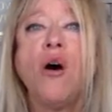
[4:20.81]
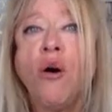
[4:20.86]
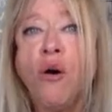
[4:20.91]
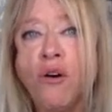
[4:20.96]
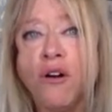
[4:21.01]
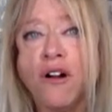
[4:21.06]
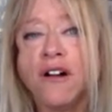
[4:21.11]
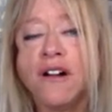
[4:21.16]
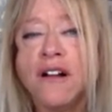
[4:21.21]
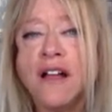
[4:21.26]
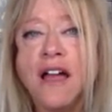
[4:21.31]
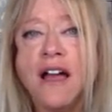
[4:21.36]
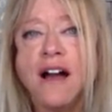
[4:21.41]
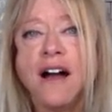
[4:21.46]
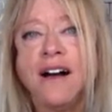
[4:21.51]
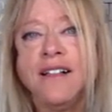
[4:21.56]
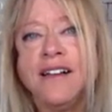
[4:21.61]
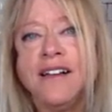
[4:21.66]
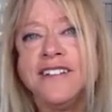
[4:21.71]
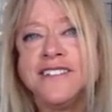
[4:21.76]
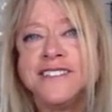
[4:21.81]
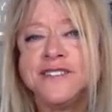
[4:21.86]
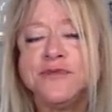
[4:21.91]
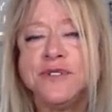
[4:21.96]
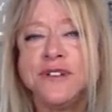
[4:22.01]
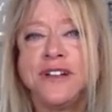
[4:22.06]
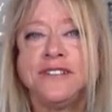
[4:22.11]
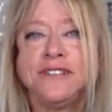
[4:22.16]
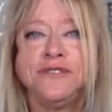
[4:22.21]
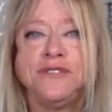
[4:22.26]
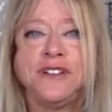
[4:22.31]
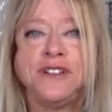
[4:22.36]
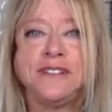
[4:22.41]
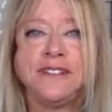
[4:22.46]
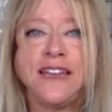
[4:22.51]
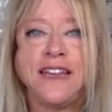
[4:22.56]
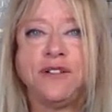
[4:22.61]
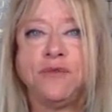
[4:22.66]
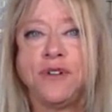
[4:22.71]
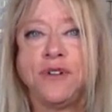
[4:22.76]
Or I'll also include a
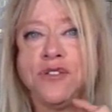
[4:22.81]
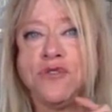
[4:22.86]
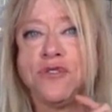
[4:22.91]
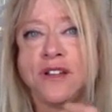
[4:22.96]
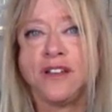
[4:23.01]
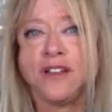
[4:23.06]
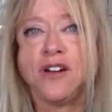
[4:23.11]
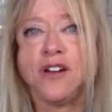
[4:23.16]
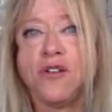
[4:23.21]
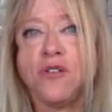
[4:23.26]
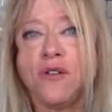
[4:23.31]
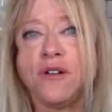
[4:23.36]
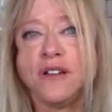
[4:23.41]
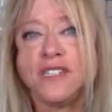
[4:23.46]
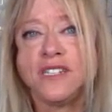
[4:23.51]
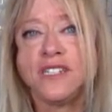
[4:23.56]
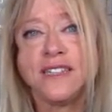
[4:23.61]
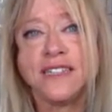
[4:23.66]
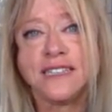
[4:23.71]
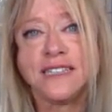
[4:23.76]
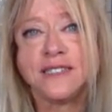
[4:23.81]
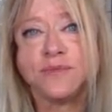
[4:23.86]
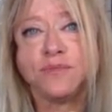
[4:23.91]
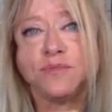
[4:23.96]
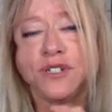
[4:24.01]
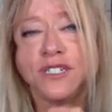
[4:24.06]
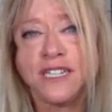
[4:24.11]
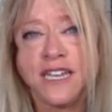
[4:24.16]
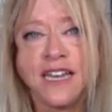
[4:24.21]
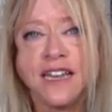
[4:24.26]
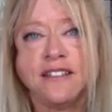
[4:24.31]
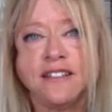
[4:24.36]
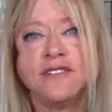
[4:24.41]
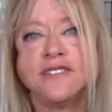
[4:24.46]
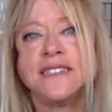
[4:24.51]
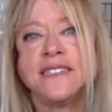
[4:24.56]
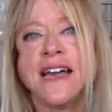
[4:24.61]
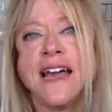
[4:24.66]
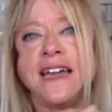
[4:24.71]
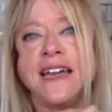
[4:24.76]
link where you can go to this
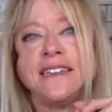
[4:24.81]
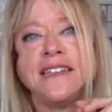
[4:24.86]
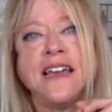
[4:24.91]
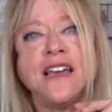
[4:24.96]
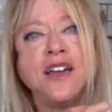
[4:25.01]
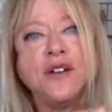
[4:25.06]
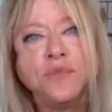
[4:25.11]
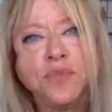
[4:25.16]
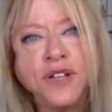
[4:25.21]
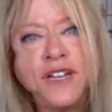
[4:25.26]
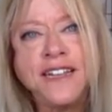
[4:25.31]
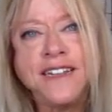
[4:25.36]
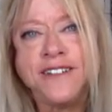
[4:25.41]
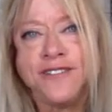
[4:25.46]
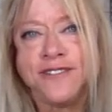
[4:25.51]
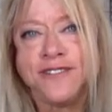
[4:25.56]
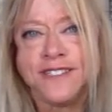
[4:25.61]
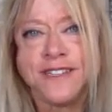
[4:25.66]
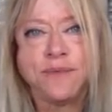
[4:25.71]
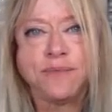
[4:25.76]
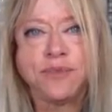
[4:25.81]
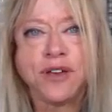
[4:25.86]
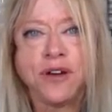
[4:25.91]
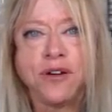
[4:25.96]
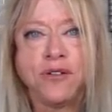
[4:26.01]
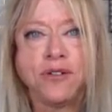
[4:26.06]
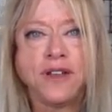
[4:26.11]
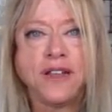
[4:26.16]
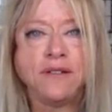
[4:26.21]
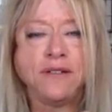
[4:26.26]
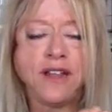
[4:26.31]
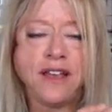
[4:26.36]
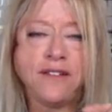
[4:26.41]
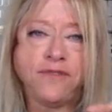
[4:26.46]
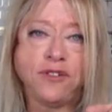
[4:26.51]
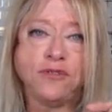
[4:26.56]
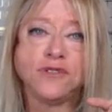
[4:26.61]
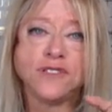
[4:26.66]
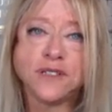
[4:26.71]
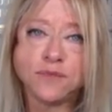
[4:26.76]
particular site, put in your zip code, and
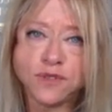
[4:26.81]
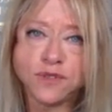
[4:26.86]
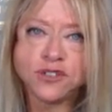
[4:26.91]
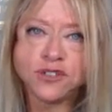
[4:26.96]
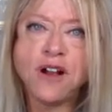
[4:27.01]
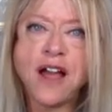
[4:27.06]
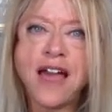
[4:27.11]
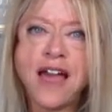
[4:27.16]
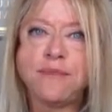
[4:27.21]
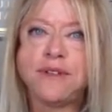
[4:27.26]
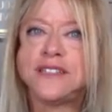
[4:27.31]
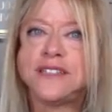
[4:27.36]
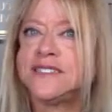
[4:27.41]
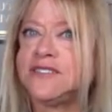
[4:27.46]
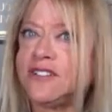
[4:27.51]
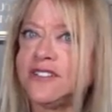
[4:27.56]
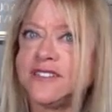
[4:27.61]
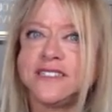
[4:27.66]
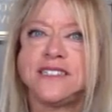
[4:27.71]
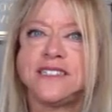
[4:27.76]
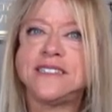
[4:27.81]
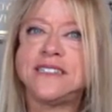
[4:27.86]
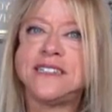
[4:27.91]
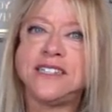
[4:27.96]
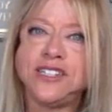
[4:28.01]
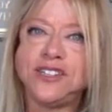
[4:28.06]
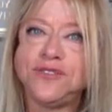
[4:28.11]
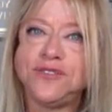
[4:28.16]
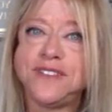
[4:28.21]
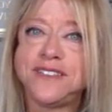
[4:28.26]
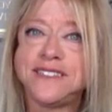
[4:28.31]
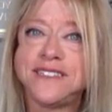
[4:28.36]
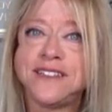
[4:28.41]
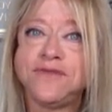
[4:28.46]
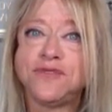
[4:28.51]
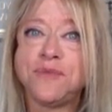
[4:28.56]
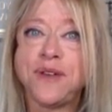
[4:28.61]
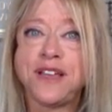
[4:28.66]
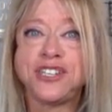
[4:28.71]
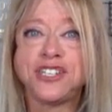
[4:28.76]
if you subscribe, it starts to send you this
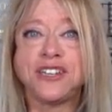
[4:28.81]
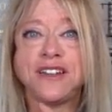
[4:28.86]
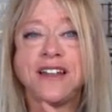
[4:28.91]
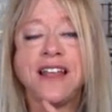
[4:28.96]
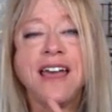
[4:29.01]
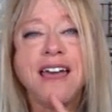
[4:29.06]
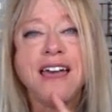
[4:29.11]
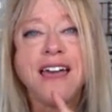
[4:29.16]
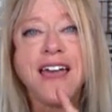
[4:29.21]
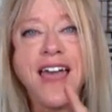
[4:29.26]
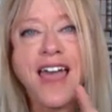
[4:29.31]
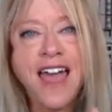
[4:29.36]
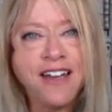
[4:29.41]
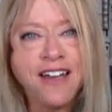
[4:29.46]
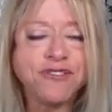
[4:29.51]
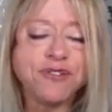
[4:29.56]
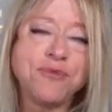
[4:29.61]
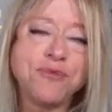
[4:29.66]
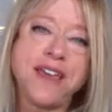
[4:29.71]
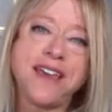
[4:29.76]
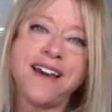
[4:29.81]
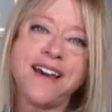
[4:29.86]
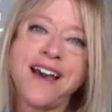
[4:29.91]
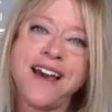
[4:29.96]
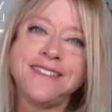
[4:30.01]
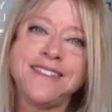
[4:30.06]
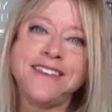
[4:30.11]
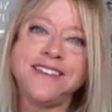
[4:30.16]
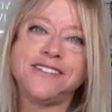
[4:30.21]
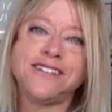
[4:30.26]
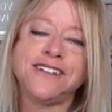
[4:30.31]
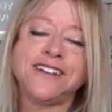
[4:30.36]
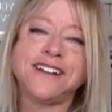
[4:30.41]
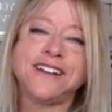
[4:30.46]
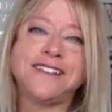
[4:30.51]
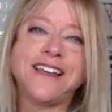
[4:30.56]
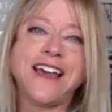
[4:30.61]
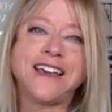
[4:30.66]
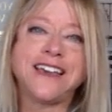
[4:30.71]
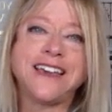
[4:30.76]
information every week. I think you're
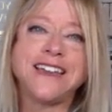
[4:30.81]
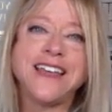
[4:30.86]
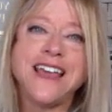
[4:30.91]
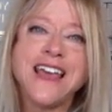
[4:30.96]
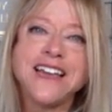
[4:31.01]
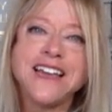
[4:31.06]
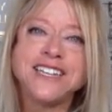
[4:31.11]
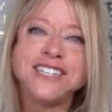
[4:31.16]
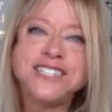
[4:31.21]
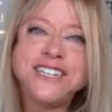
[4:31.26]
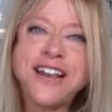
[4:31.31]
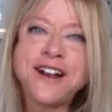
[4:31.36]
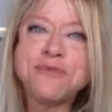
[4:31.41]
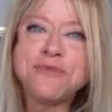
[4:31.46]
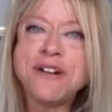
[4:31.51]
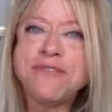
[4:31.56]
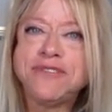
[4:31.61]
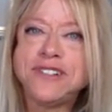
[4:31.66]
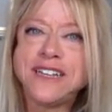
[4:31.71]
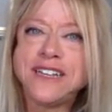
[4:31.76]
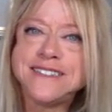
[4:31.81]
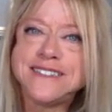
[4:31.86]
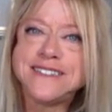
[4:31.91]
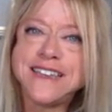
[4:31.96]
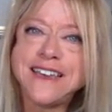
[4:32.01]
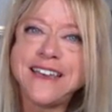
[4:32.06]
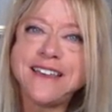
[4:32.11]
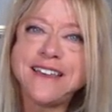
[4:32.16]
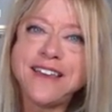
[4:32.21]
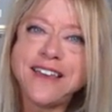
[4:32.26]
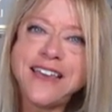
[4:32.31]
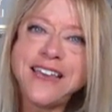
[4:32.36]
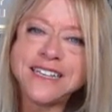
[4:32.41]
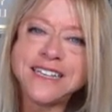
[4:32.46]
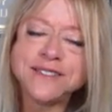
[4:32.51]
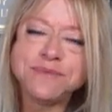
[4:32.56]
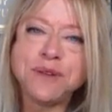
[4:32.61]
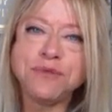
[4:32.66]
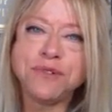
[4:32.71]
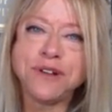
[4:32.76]
going to like it. Cher Revolinski,
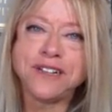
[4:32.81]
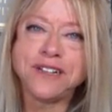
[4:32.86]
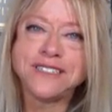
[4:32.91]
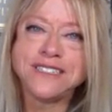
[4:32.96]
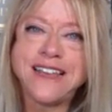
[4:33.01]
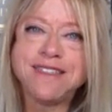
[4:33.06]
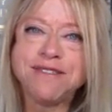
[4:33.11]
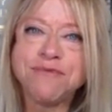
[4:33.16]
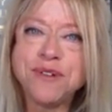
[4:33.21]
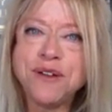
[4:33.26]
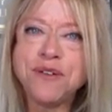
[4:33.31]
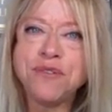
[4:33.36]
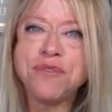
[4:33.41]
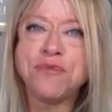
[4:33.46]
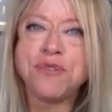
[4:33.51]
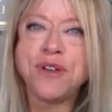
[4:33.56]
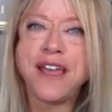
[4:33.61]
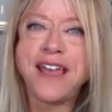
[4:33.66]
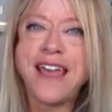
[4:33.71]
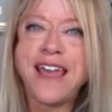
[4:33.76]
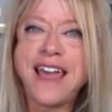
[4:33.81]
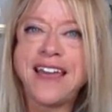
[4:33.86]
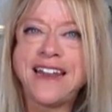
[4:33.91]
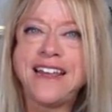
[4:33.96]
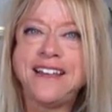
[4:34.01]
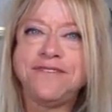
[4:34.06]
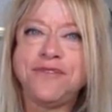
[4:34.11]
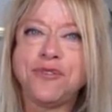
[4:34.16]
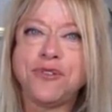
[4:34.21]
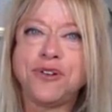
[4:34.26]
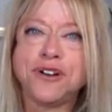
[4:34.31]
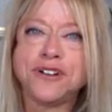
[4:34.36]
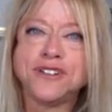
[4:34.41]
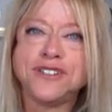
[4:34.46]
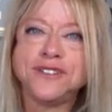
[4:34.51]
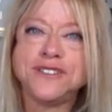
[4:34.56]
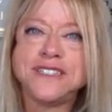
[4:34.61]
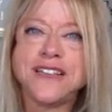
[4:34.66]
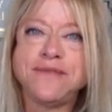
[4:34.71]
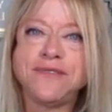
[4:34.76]
eXp Realty,
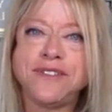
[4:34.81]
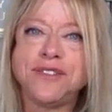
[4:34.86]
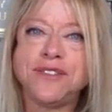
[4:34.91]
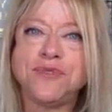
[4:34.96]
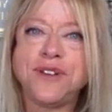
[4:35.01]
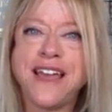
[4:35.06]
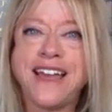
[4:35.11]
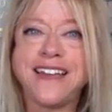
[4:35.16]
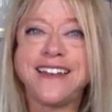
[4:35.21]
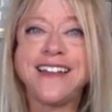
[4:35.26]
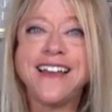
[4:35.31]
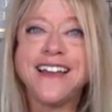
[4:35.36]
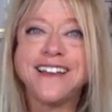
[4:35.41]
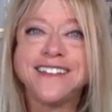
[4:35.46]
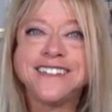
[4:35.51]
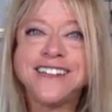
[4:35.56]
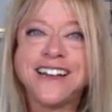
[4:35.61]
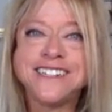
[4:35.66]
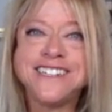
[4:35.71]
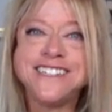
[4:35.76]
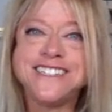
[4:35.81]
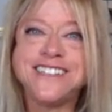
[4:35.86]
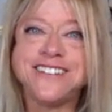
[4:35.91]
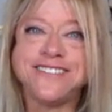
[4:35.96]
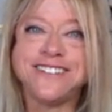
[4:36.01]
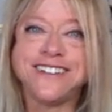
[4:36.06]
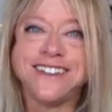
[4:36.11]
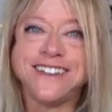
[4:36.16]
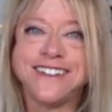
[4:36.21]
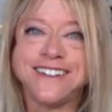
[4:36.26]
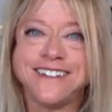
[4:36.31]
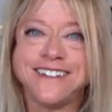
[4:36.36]
303-884-2738. Talk to you soon.